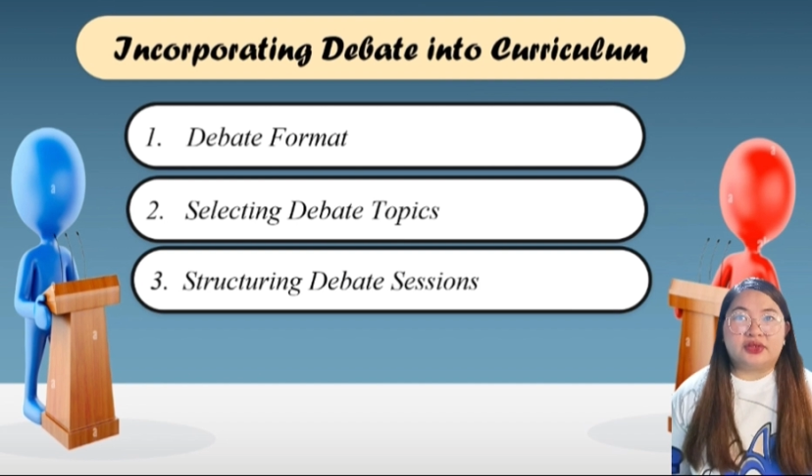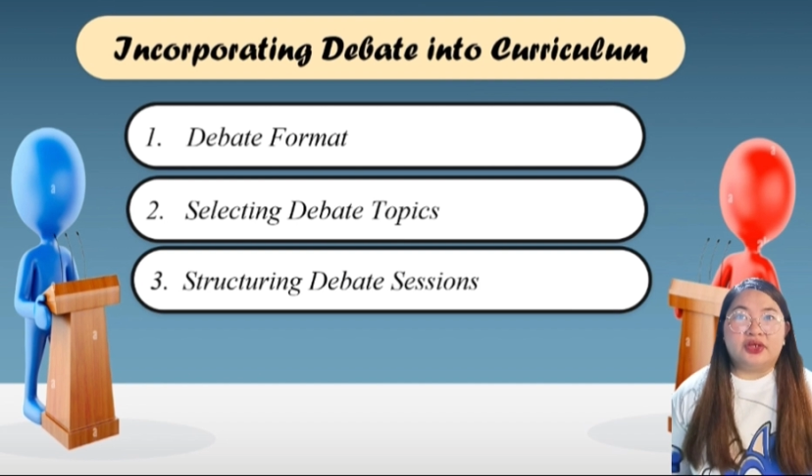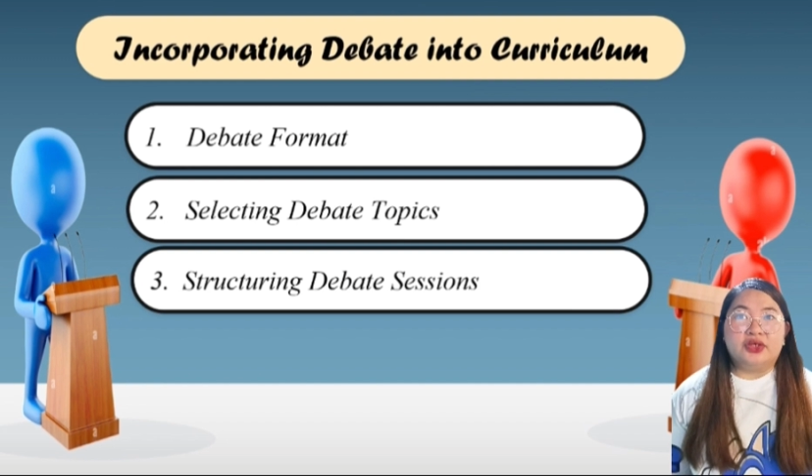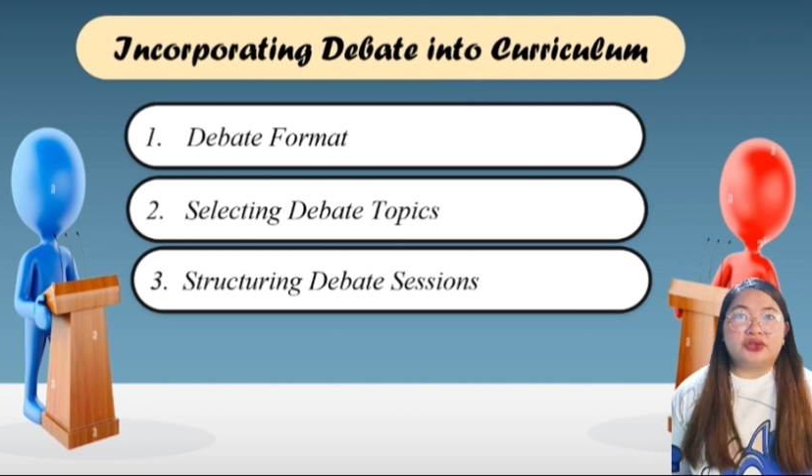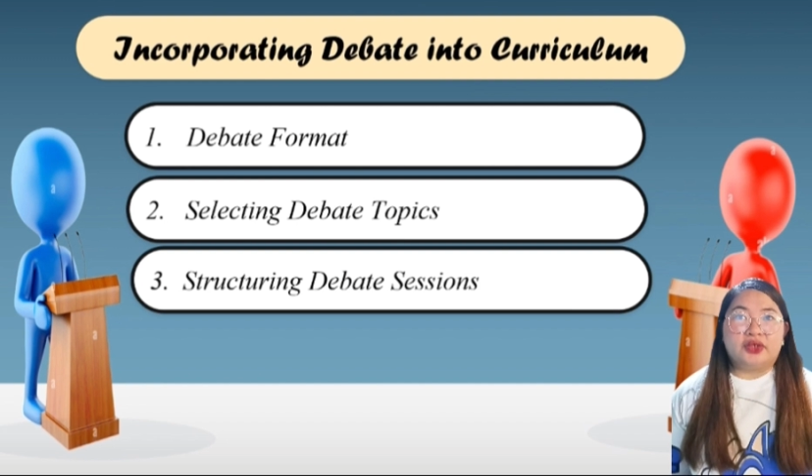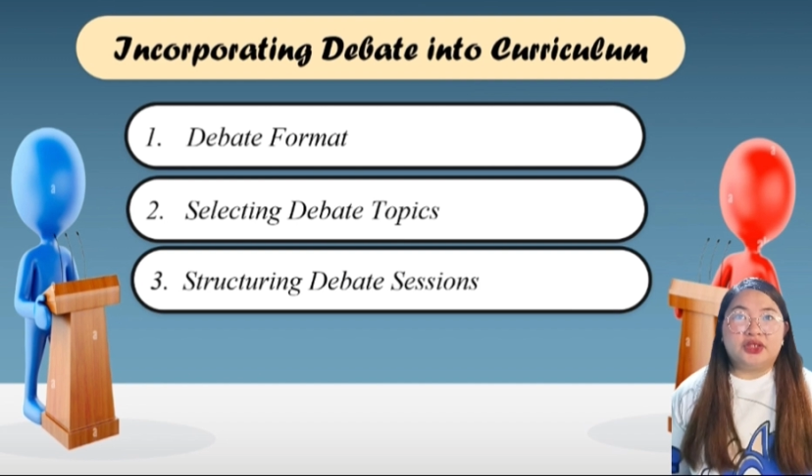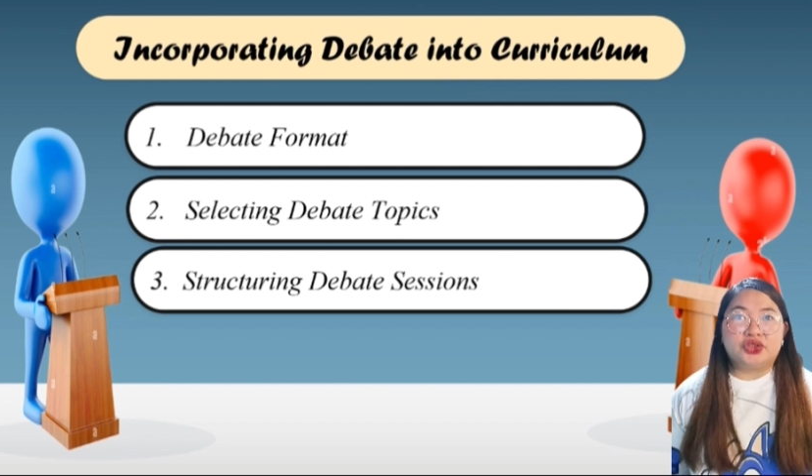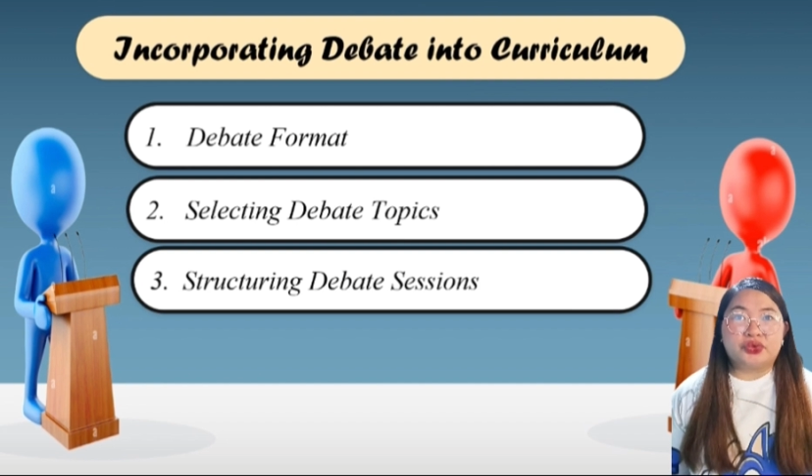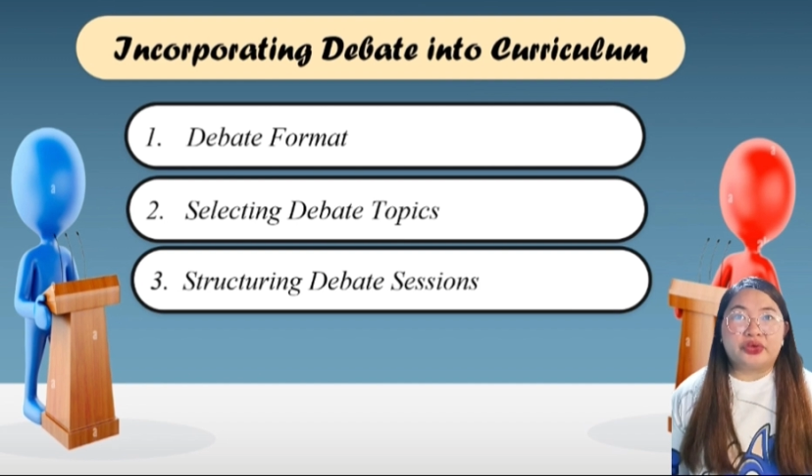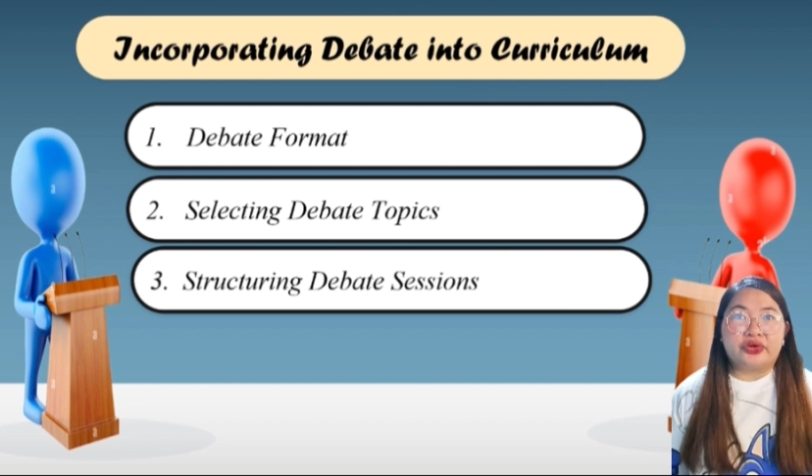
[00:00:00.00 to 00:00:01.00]
to ensure
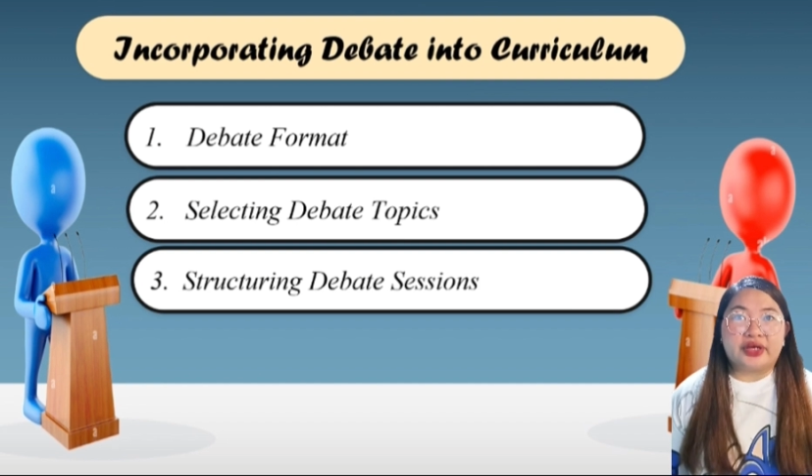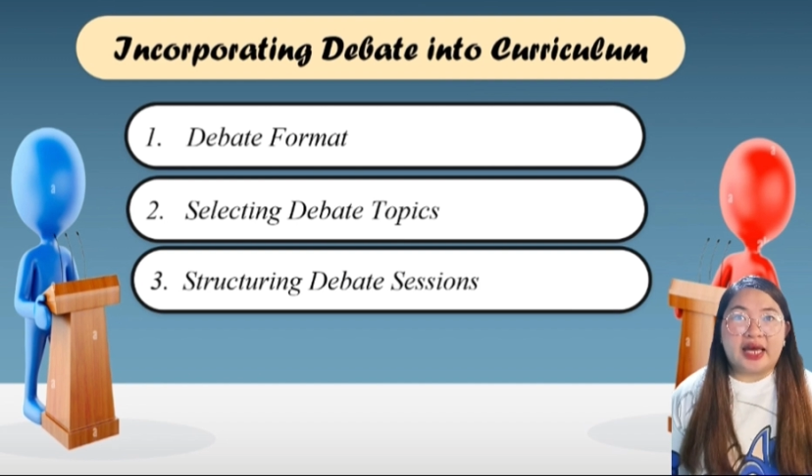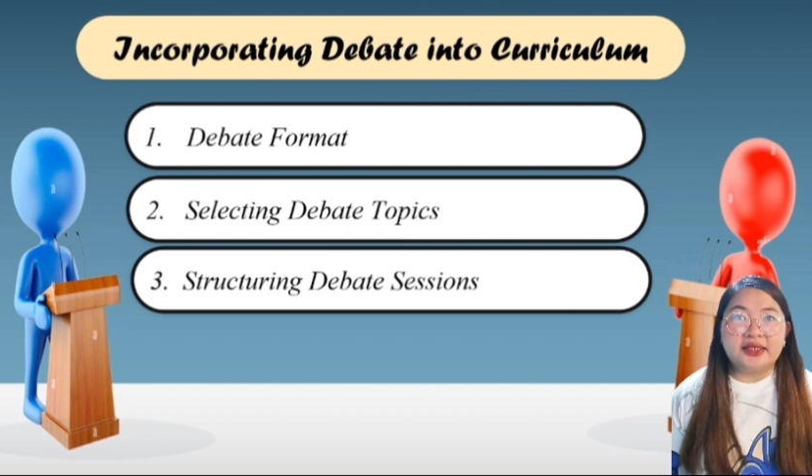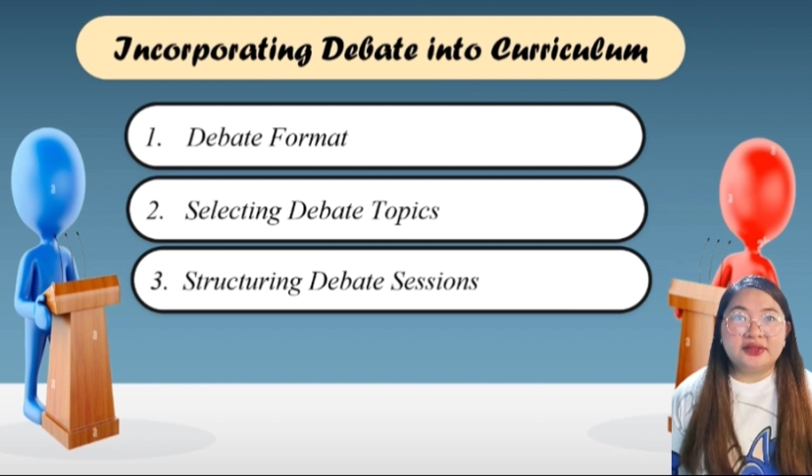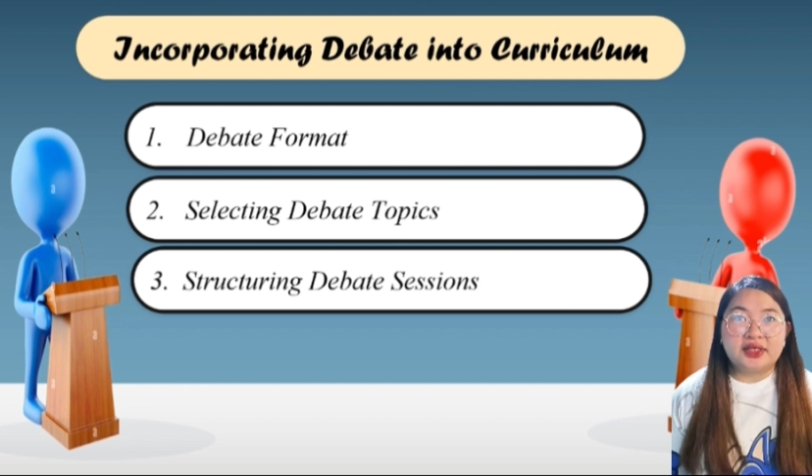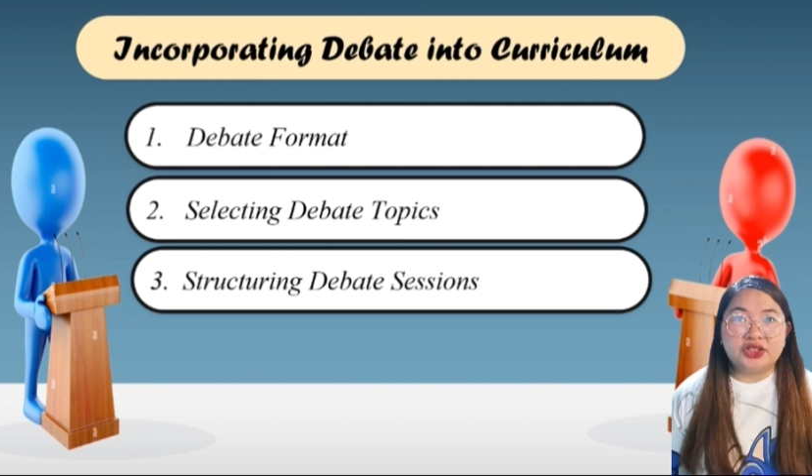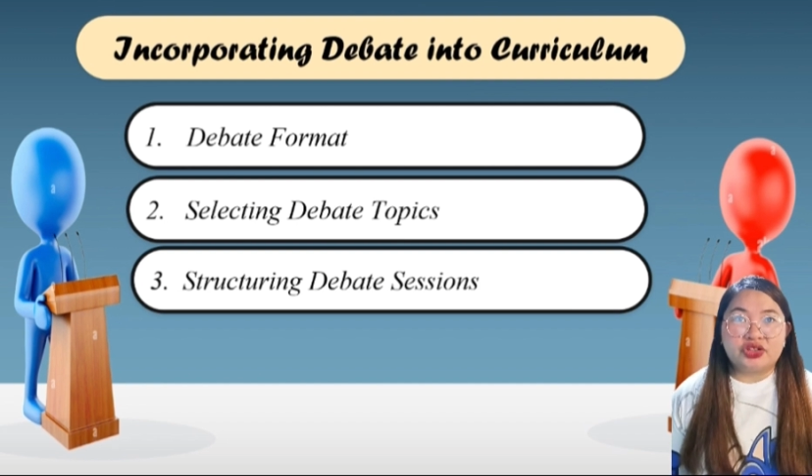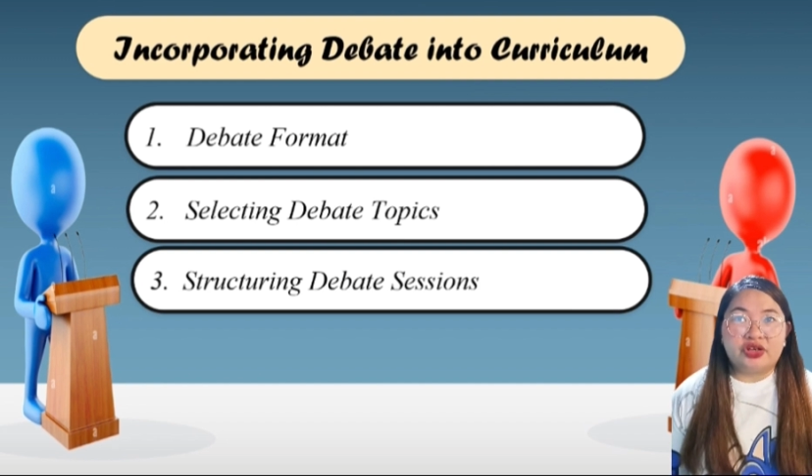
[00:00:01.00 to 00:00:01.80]
organization